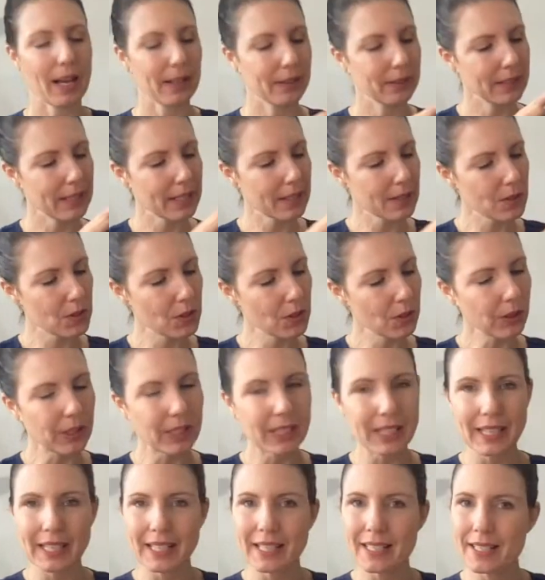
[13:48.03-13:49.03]
unless you
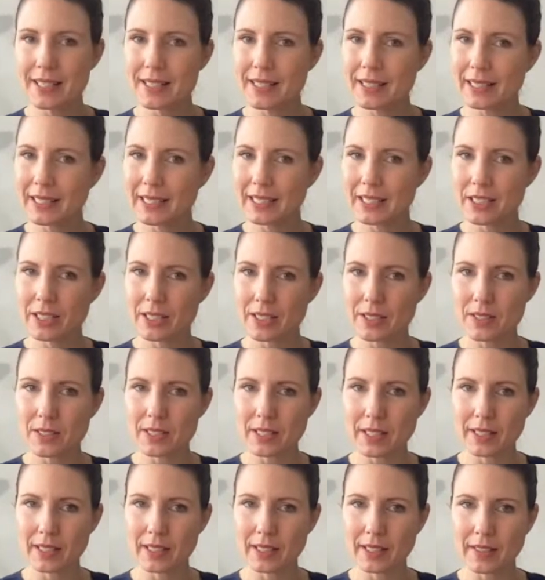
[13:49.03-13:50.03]
can easily
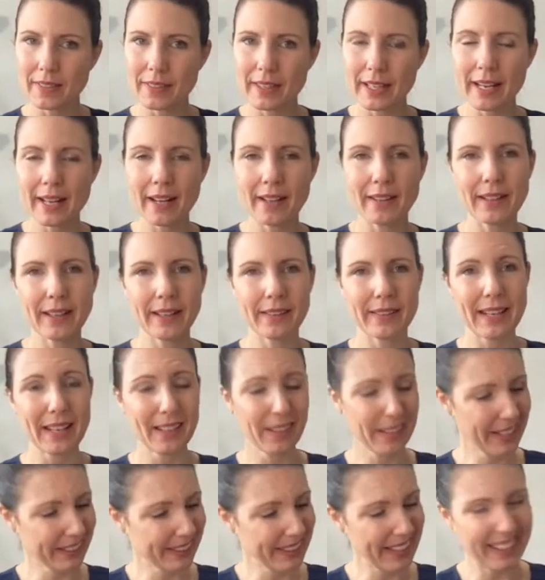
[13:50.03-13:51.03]
just get that out like
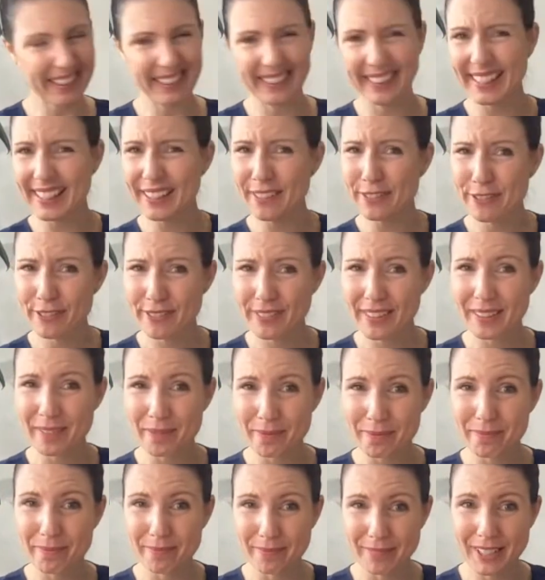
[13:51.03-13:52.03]
that leaf
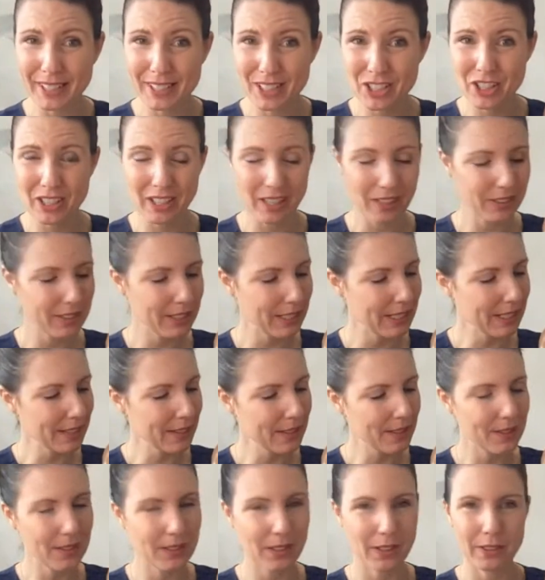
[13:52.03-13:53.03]
that my child
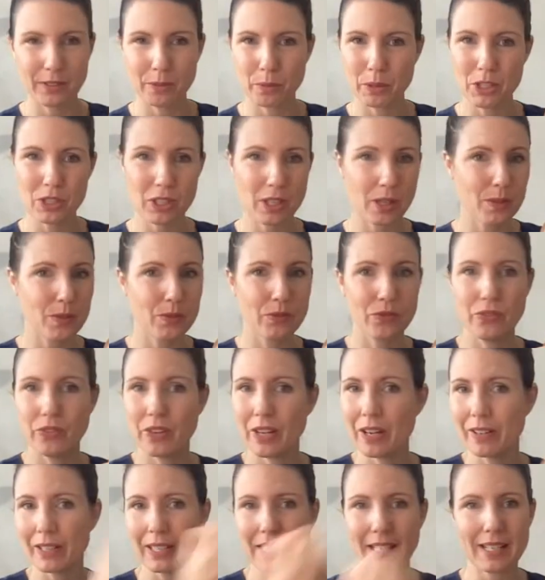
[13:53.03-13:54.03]
did, so which I was
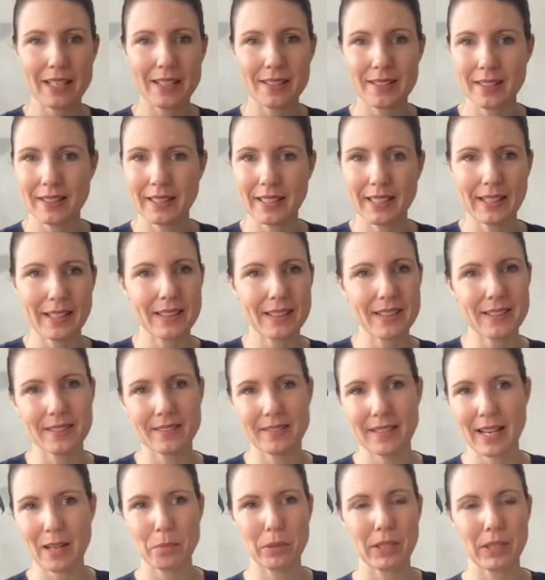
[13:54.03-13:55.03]
very easily
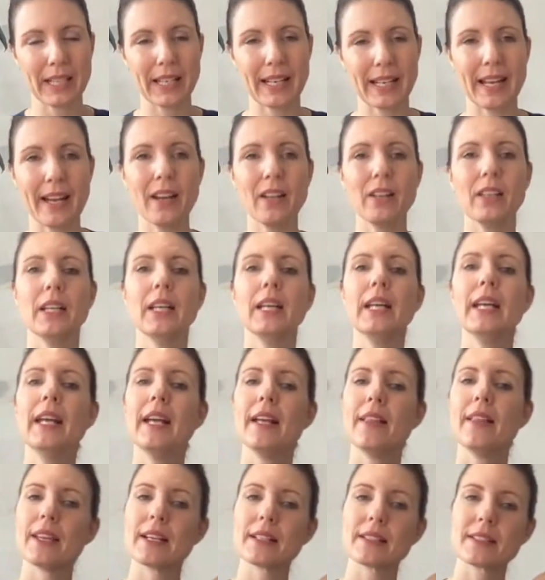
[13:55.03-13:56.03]
able to get out,
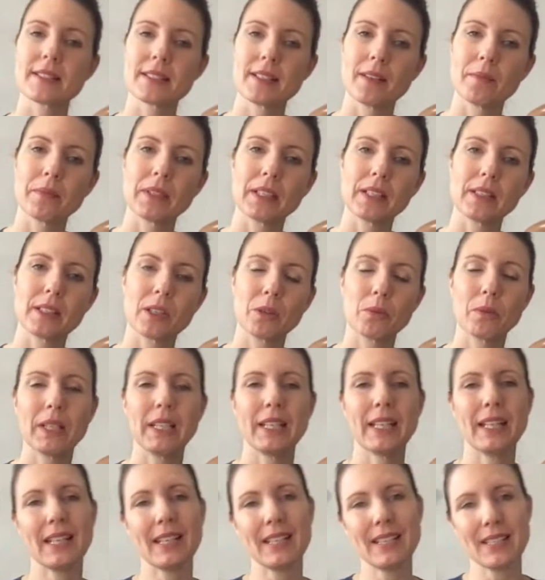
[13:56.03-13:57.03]
that's something that
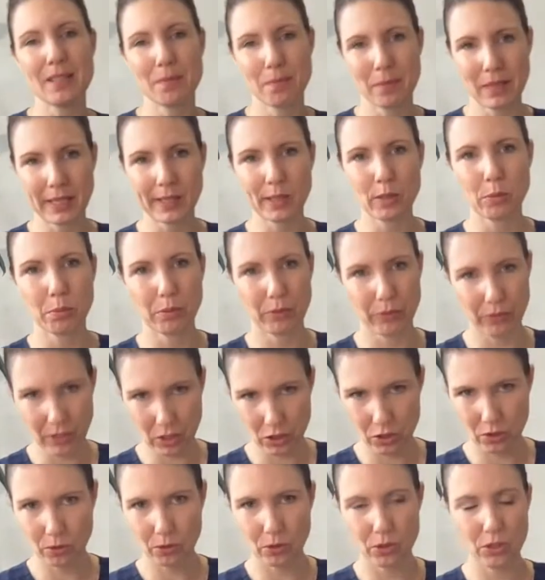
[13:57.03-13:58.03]
we need a medical
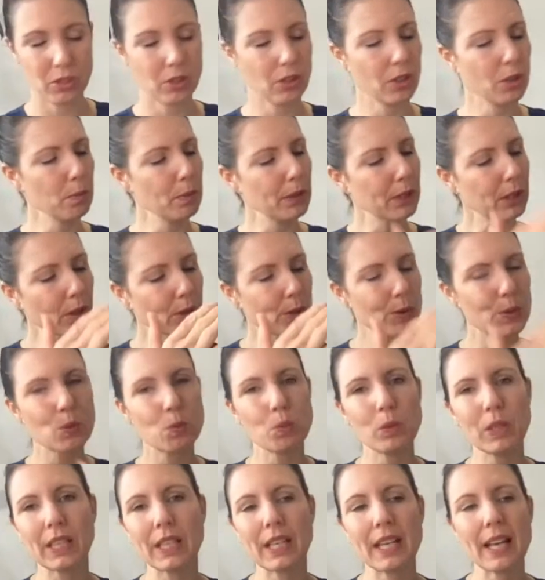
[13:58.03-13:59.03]
professional to do,
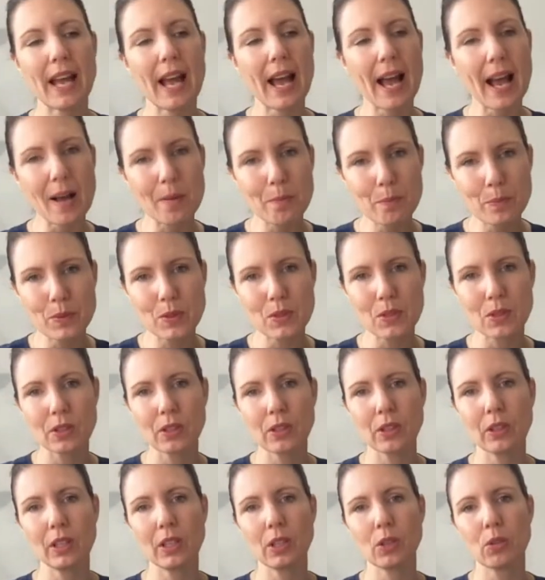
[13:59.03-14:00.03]
because we can
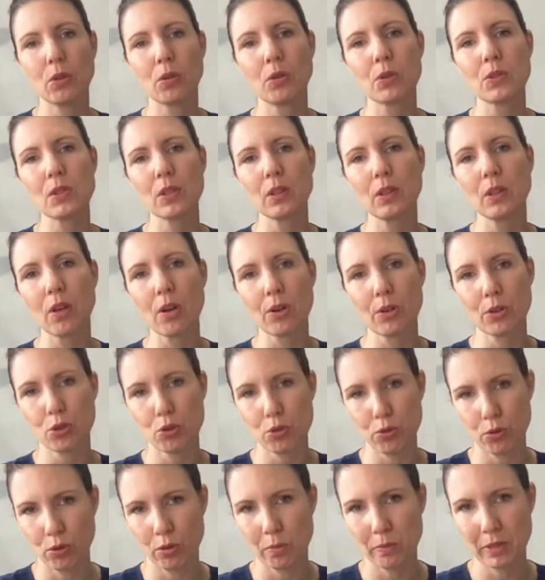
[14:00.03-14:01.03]
absolutely cause a lot
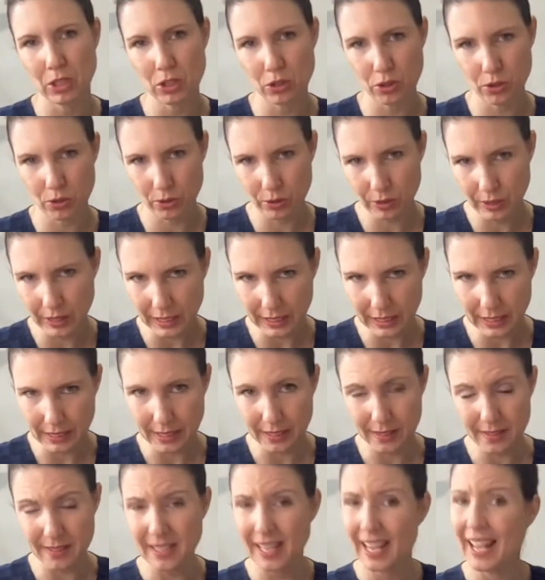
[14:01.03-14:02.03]
of trauma to the
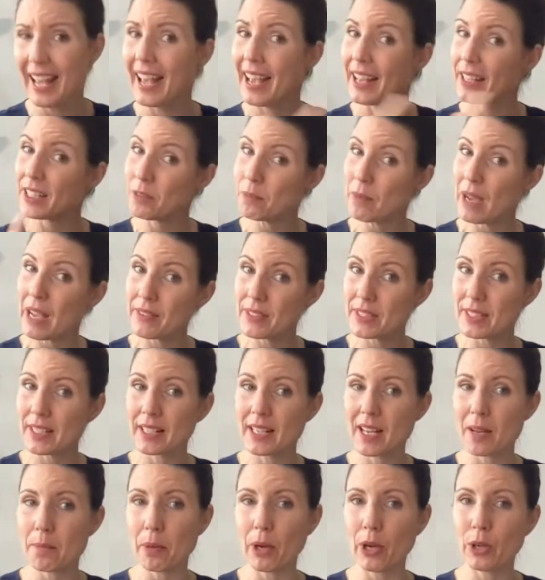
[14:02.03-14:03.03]
ears. And you may have
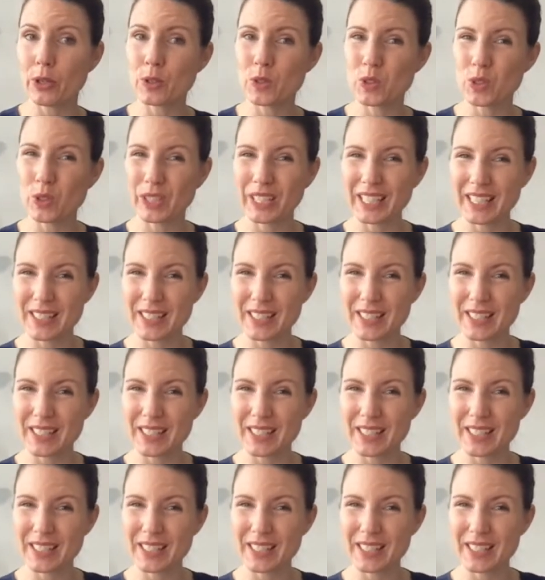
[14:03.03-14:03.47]
seen our post